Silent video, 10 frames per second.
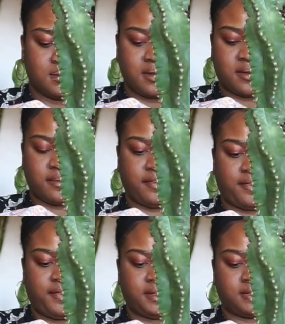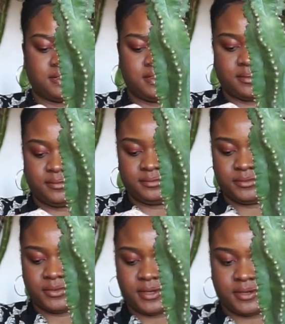are filled,
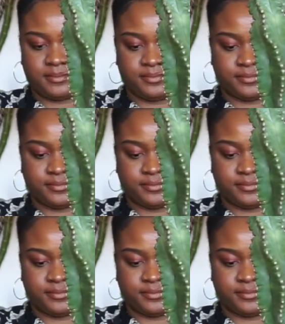okay?